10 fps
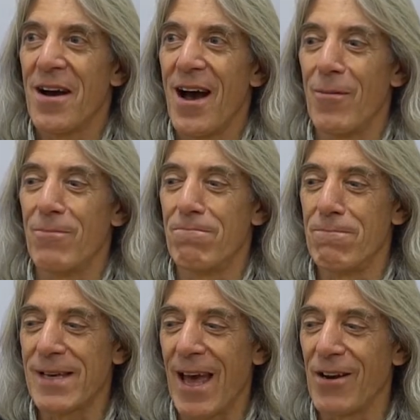I
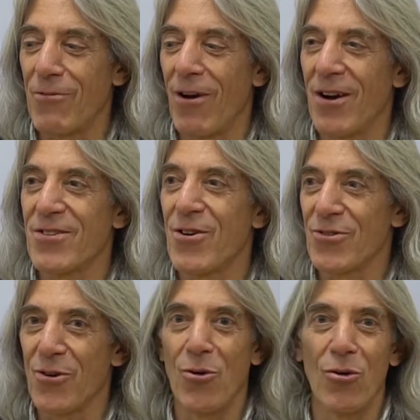began to realize
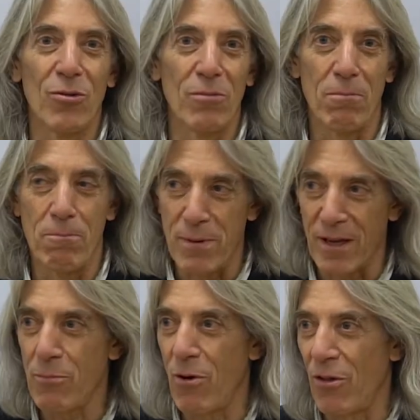here's a whole
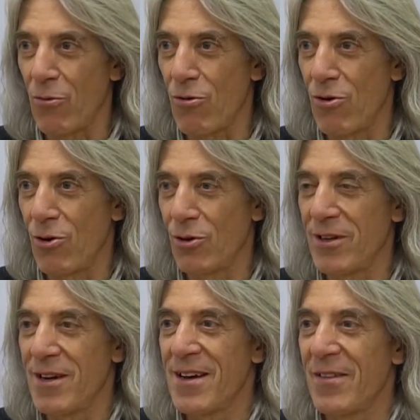big part of the
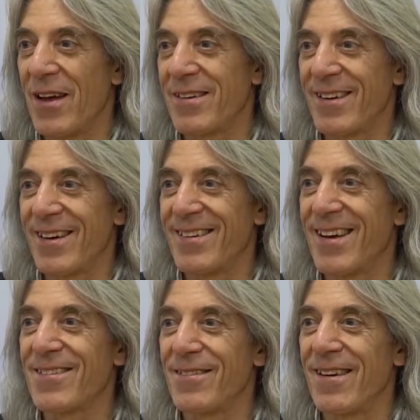world that
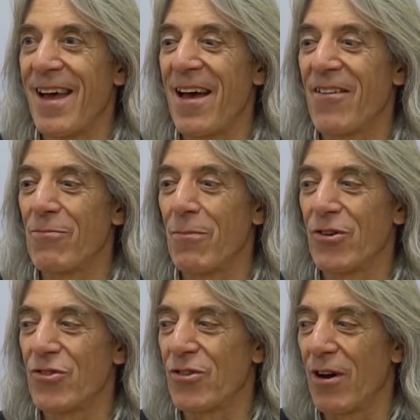doesn't have
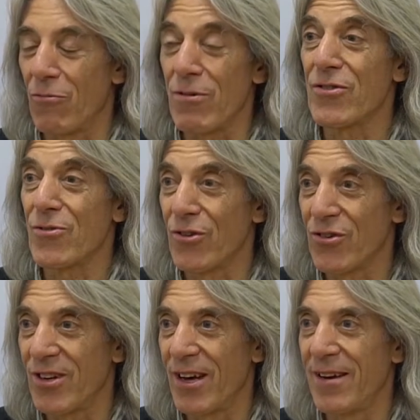much
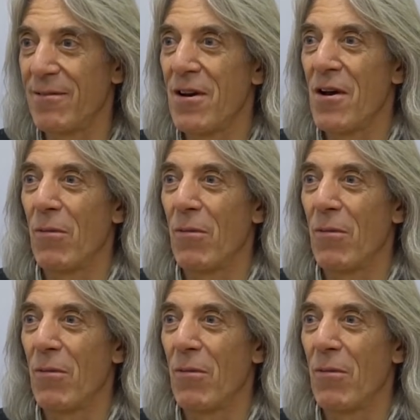research done,